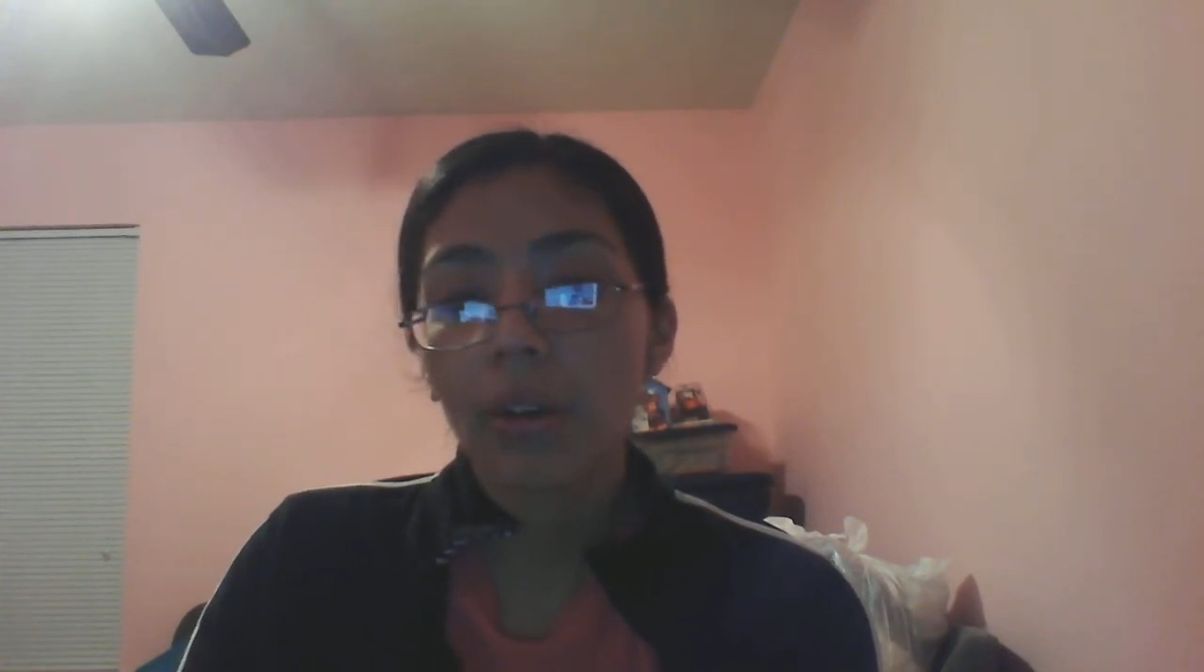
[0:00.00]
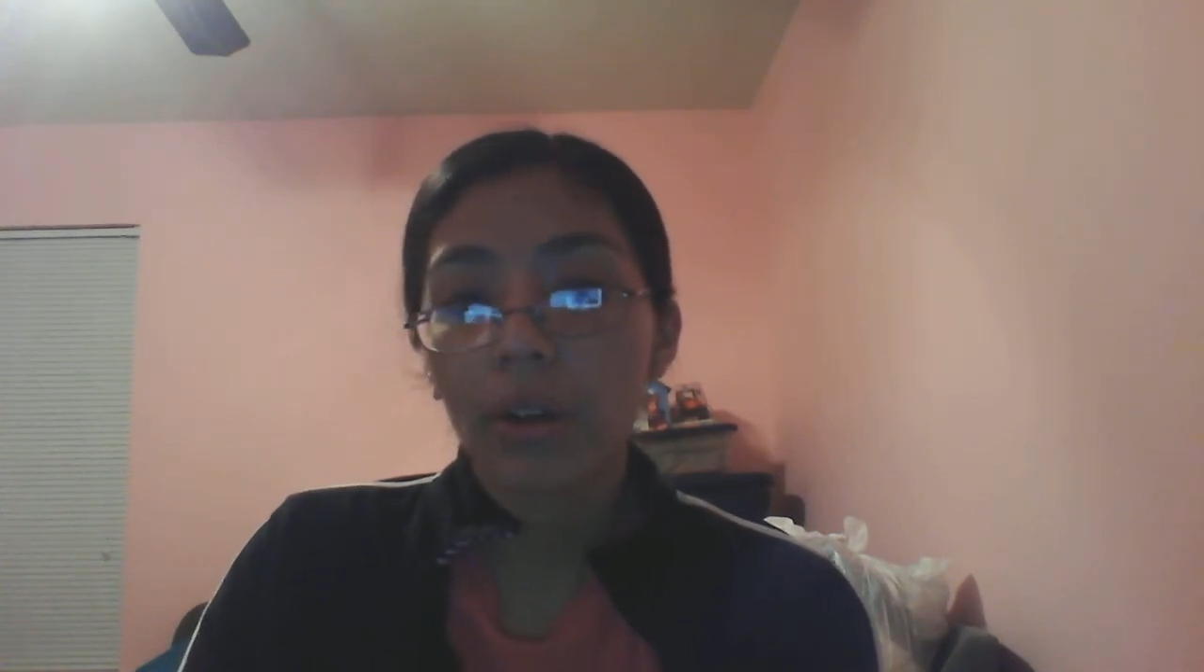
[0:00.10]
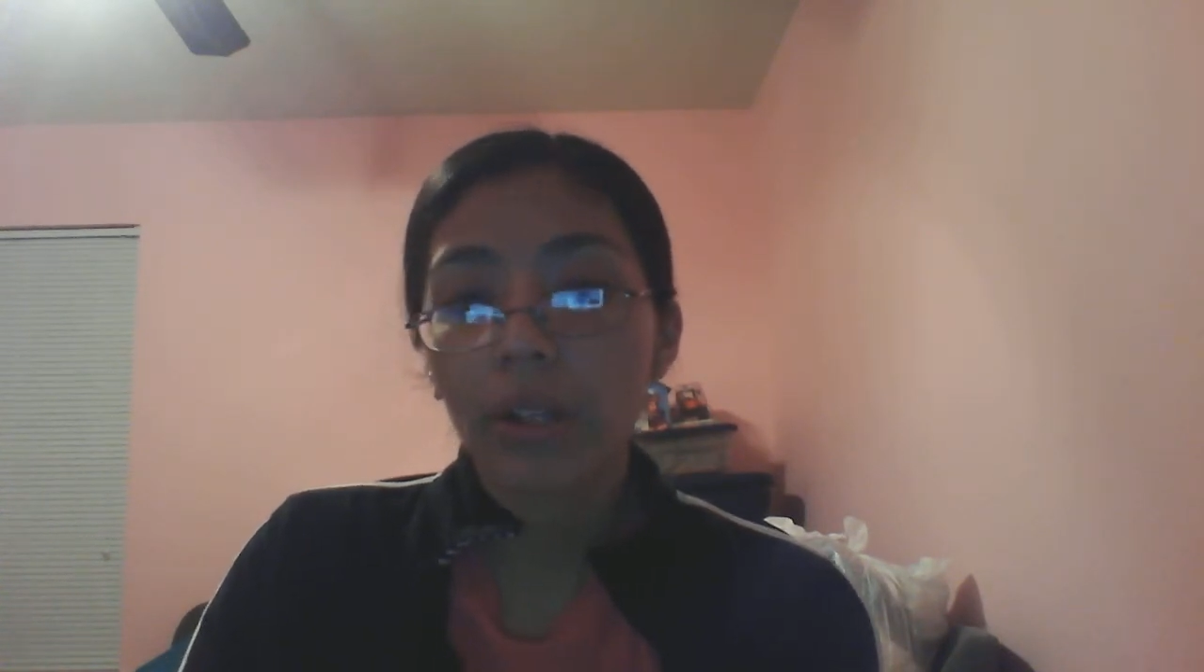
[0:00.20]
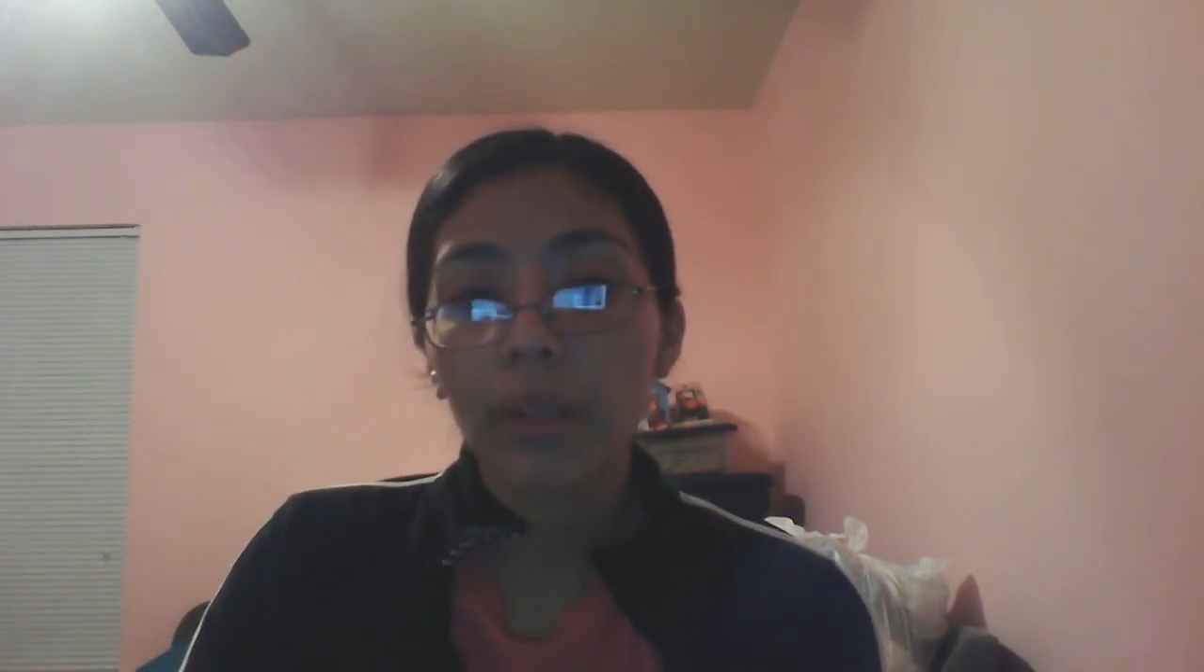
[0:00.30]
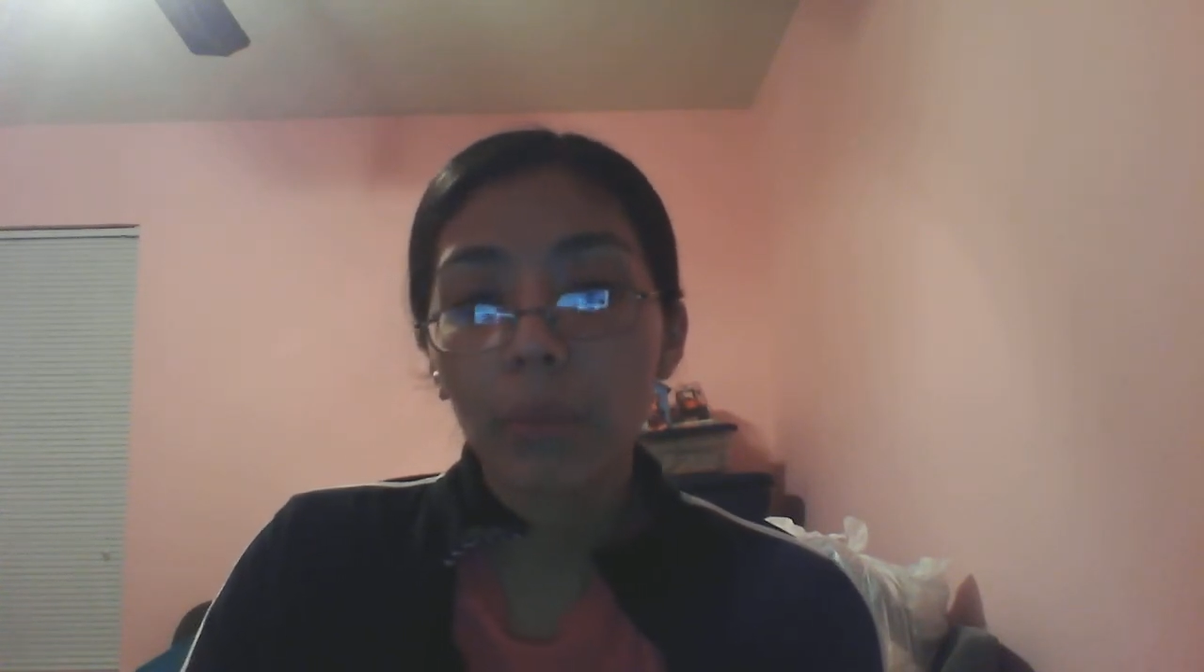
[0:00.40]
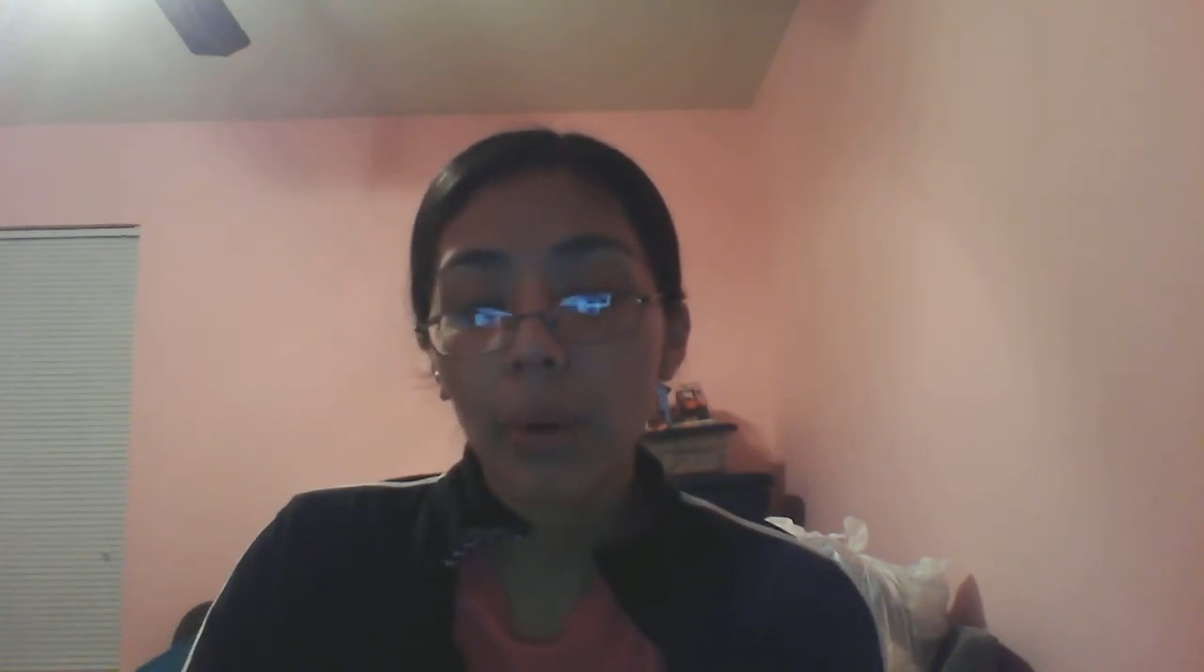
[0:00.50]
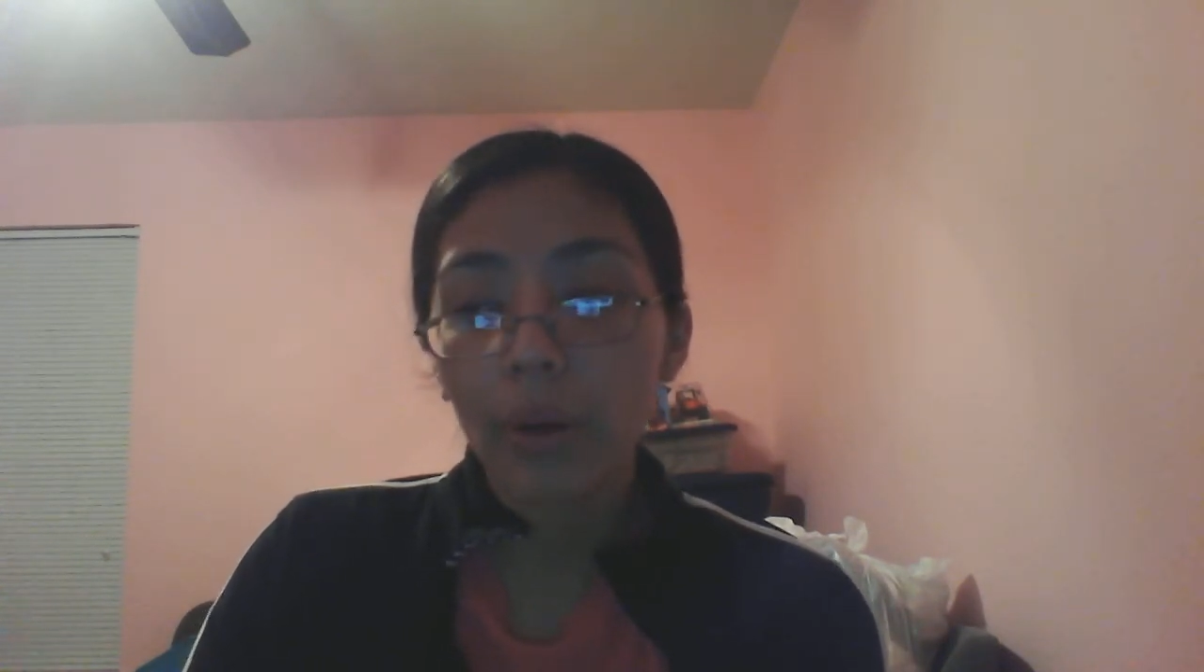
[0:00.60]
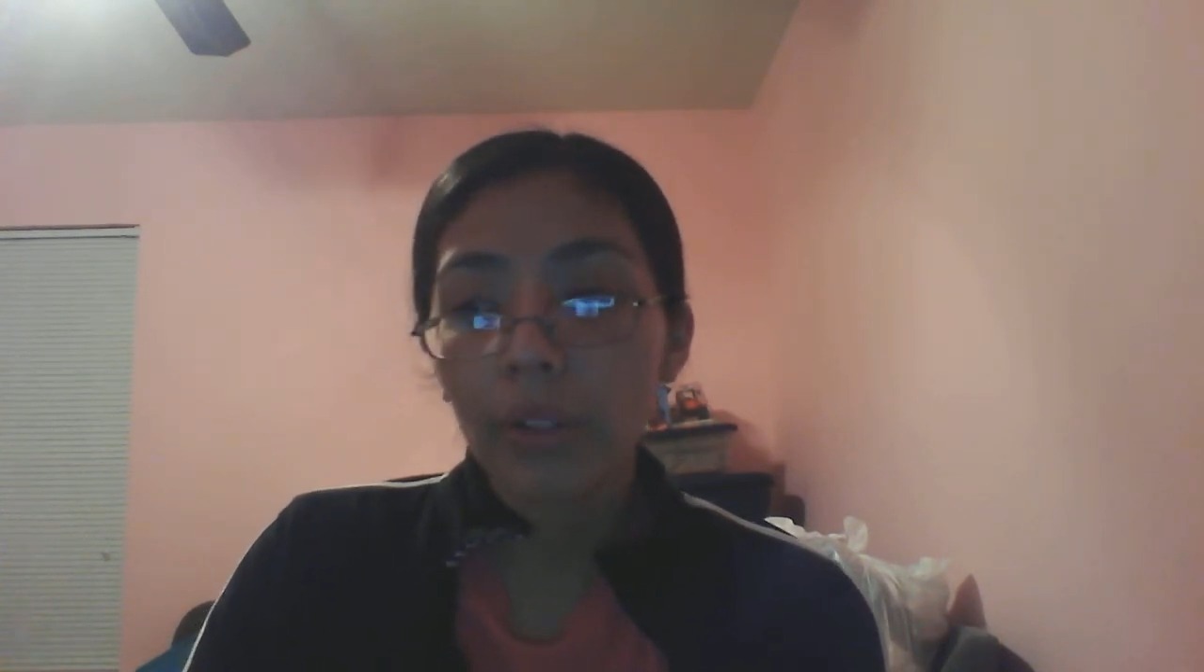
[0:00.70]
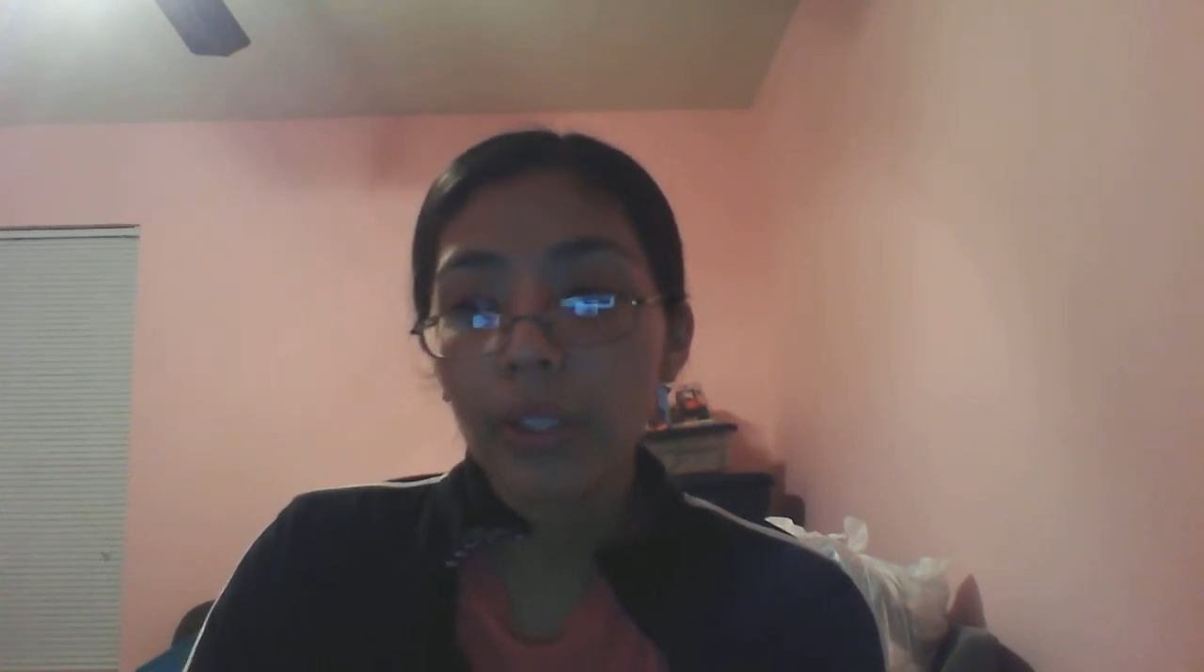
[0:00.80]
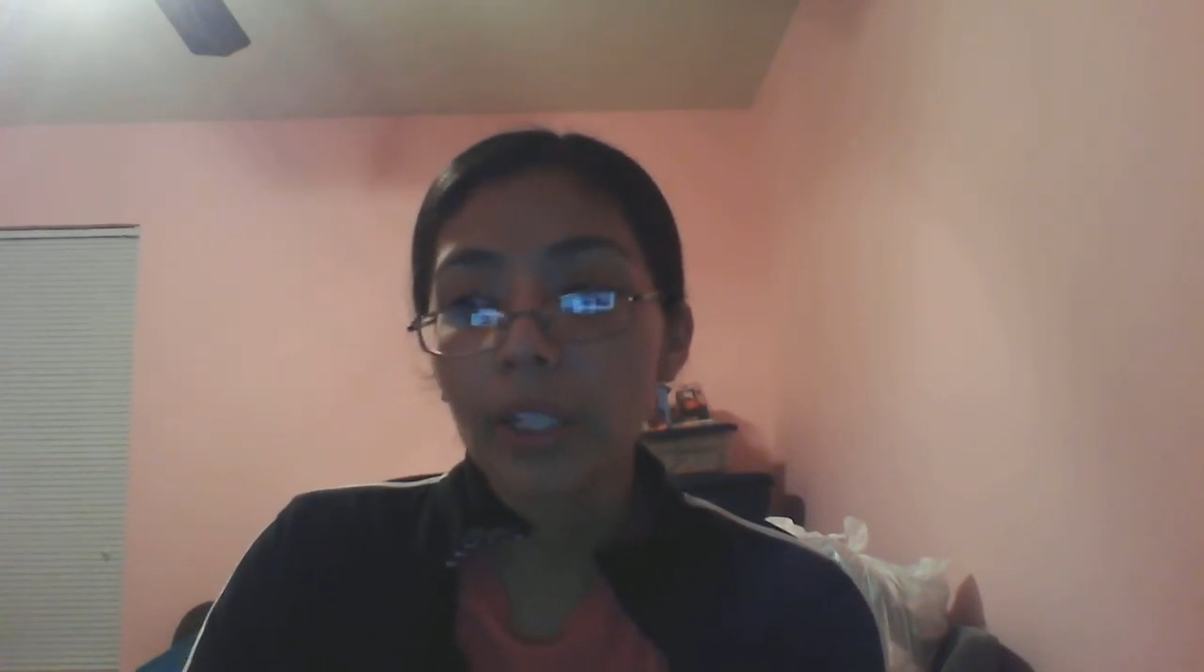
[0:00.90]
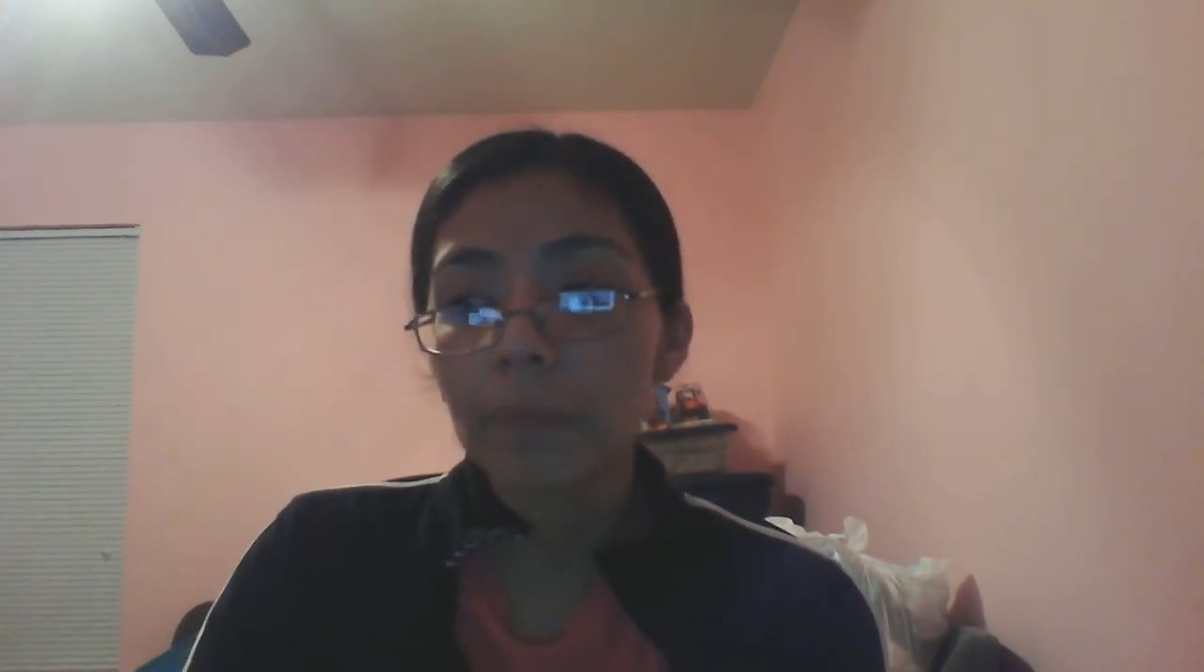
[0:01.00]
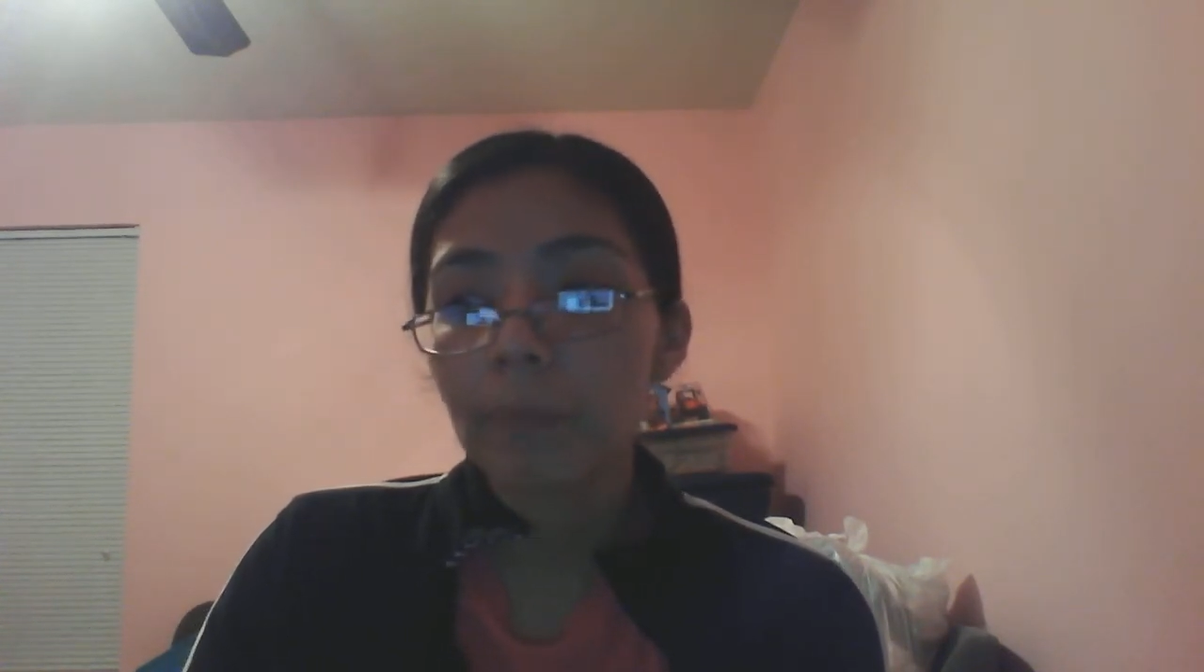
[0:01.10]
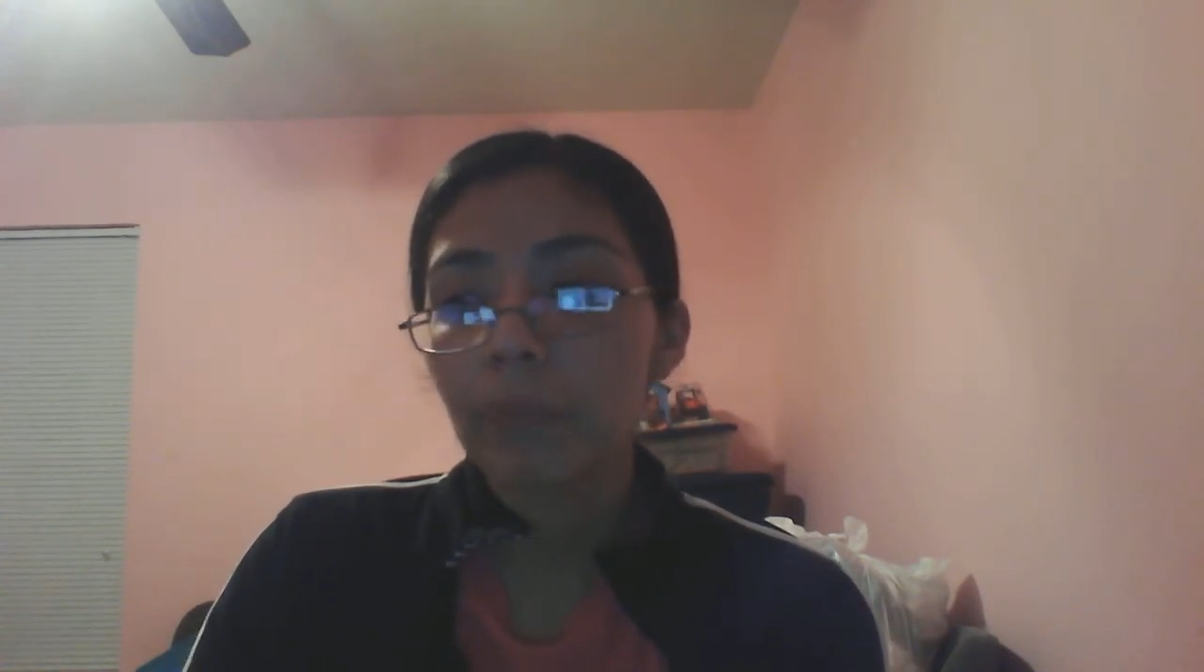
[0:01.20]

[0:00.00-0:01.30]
are imparting.